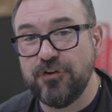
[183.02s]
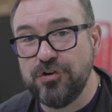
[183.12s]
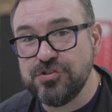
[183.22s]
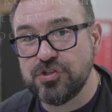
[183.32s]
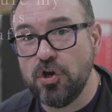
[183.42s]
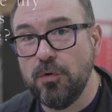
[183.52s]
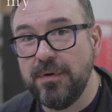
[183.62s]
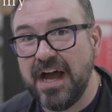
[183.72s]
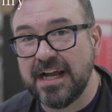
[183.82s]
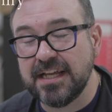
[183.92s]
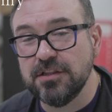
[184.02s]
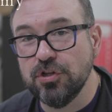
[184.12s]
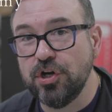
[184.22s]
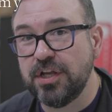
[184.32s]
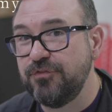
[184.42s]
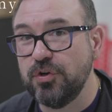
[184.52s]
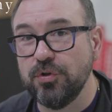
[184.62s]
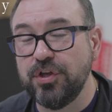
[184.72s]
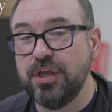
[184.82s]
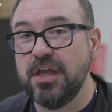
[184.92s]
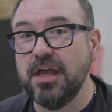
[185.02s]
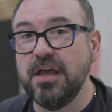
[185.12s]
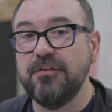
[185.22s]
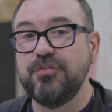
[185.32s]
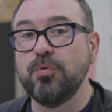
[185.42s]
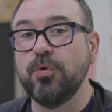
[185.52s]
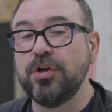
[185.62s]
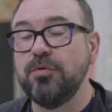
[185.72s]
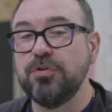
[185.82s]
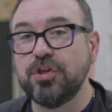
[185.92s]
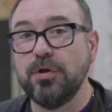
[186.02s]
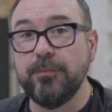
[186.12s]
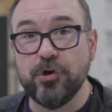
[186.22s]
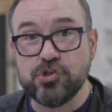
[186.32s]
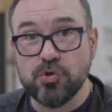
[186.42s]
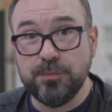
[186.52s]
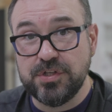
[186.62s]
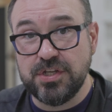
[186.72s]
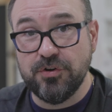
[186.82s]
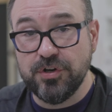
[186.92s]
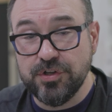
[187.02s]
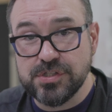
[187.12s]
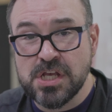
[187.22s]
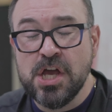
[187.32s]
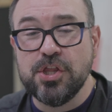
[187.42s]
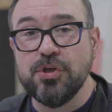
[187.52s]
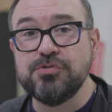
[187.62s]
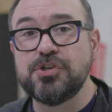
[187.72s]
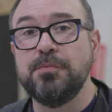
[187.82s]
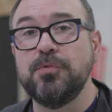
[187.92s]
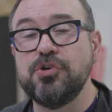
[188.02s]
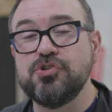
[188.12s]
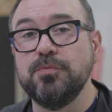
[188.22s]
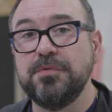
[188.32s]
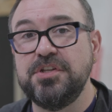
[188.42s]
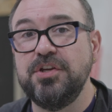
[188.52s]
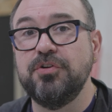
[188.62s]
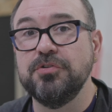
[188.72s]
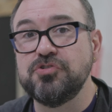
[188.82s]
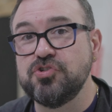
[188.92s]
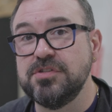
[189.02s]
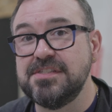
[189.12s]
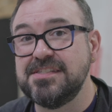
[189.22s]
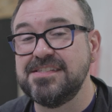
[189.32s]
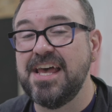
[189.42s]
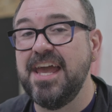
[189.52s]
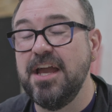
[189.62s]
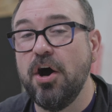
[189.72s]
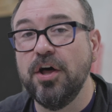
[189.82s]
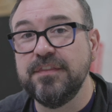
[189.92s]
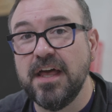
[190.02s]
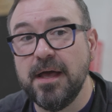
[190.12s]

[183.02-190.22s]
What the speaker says: First, go back and look. If you're working with commercial materials, those commercial materials should say on